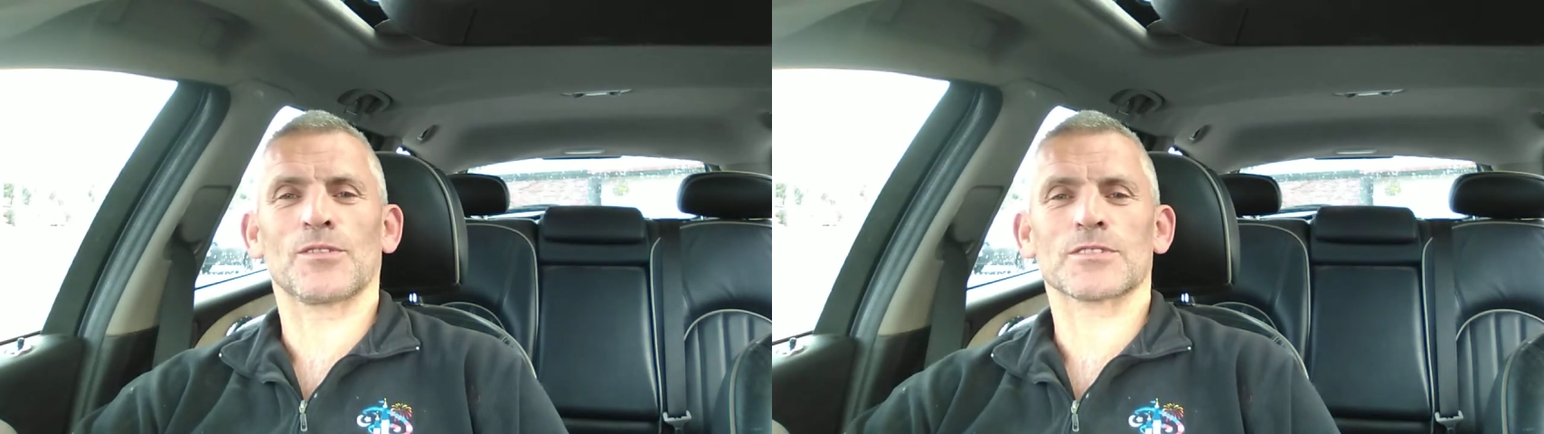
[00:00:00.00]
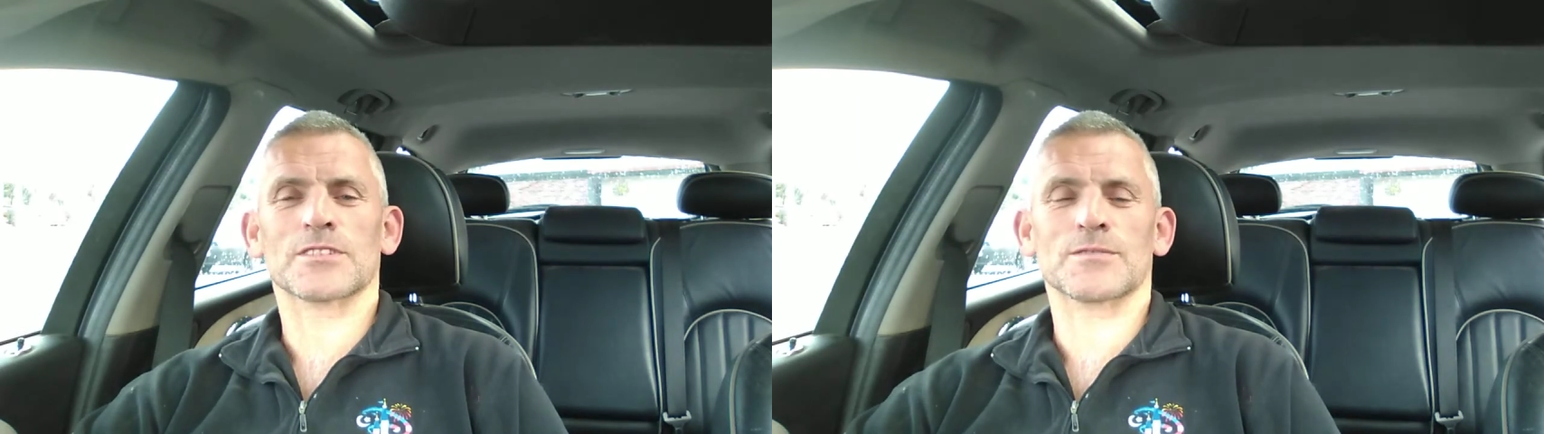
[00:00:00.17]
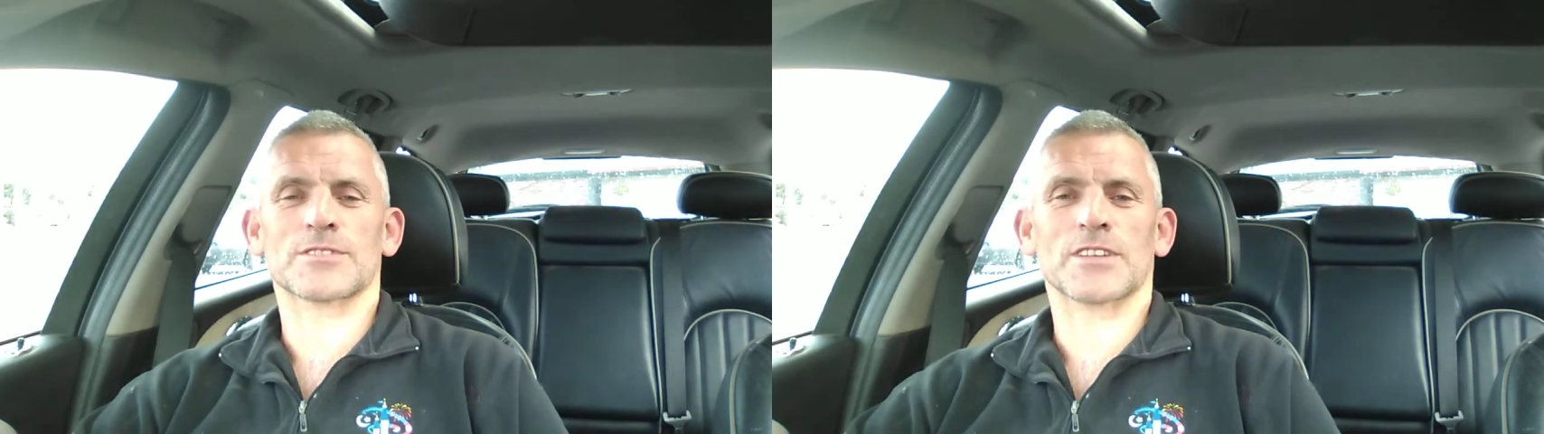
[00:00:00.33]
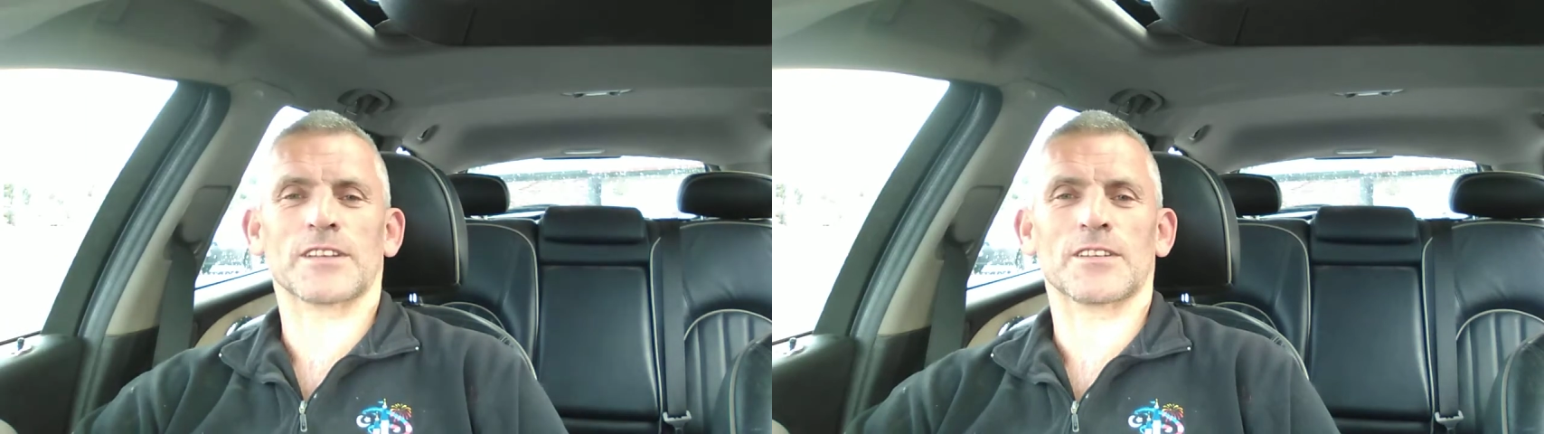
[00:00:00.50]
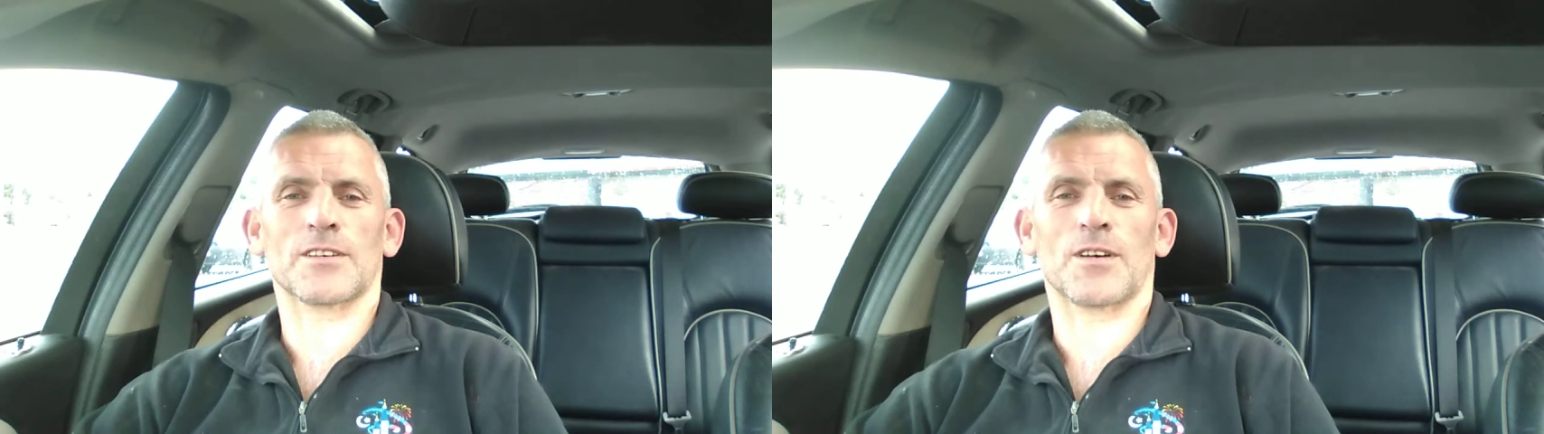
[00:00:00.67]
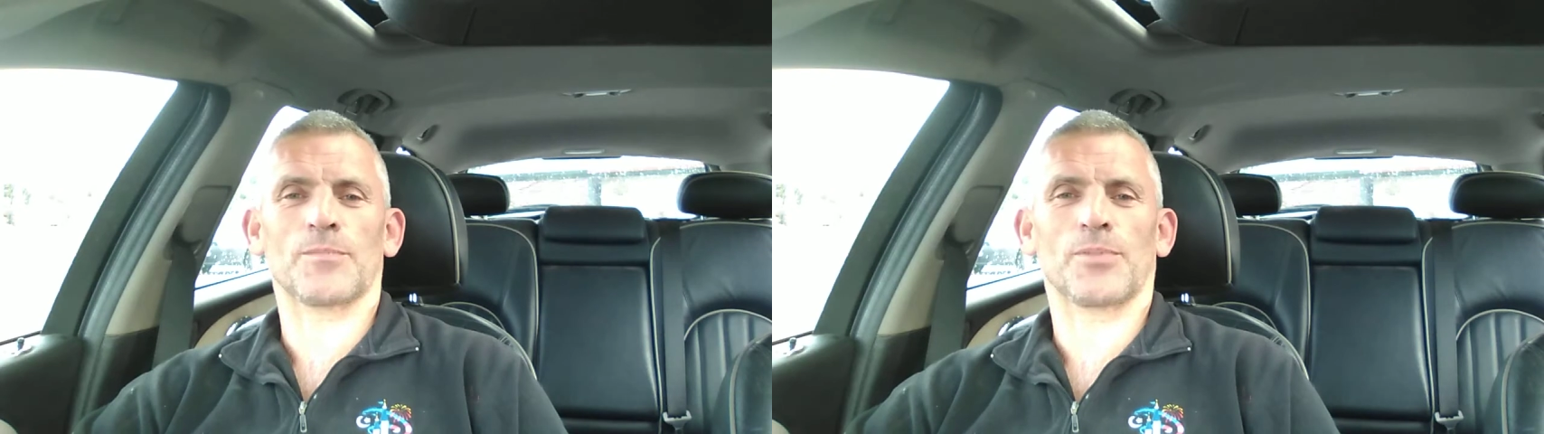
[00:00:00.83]
We're still sticking
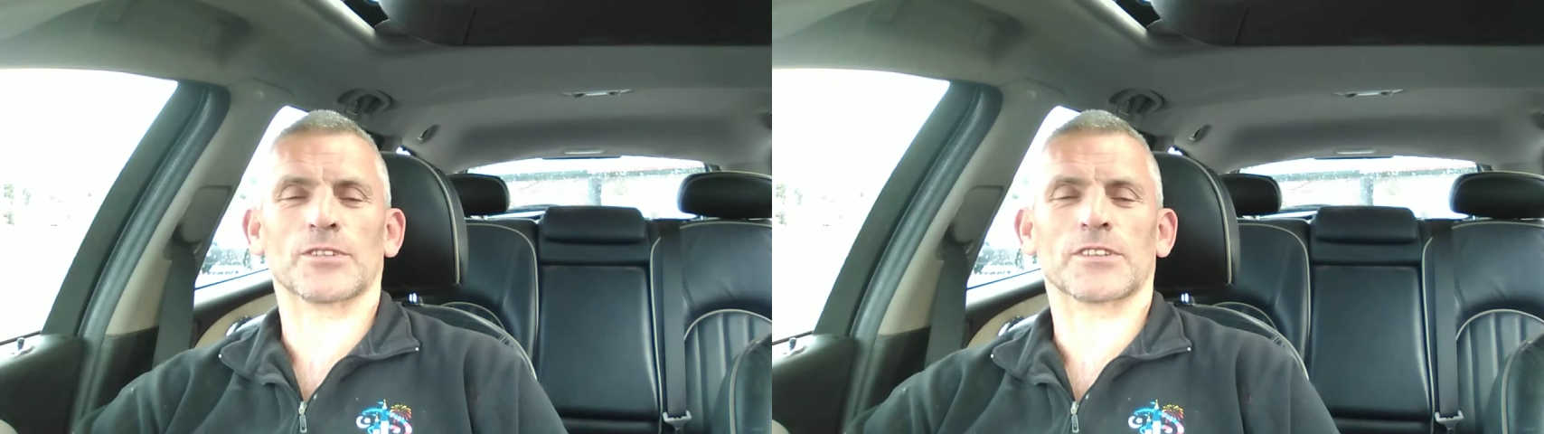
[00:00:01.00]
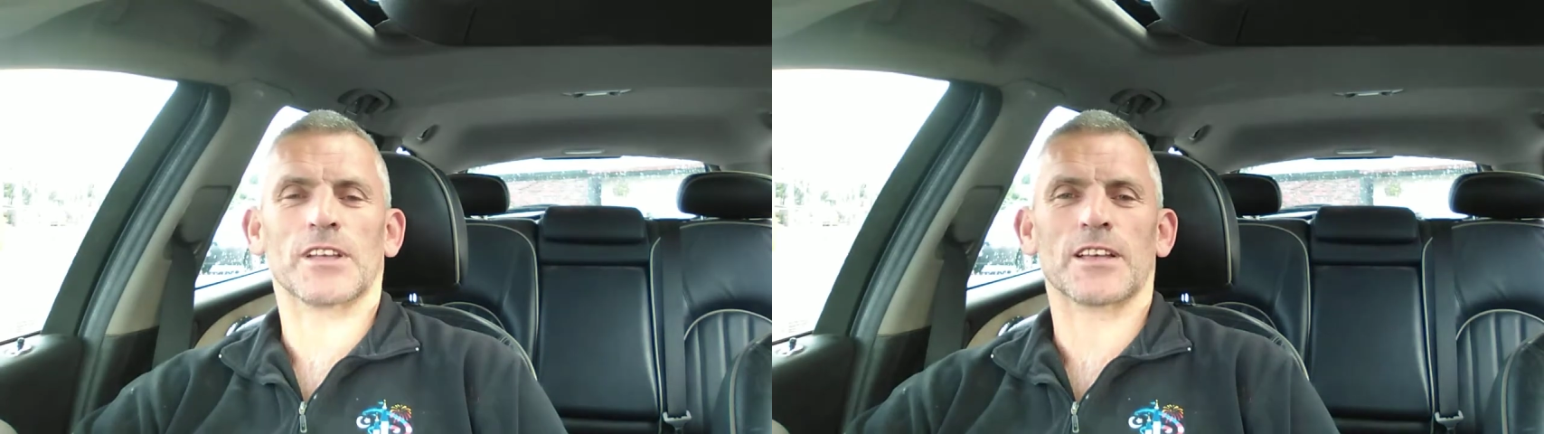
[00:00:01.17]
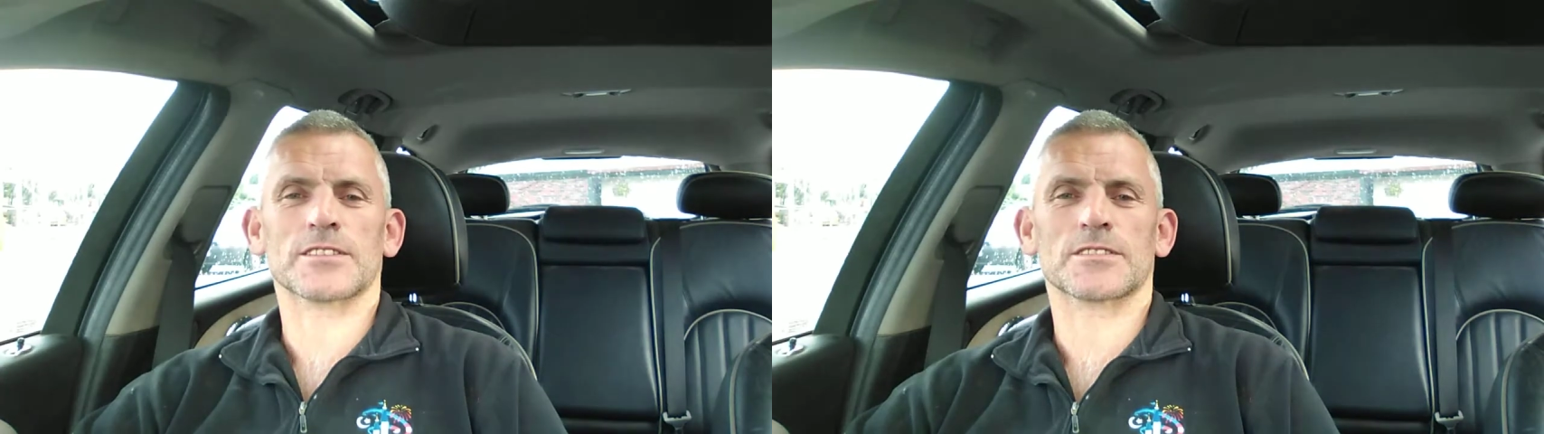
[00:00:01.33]
a podcast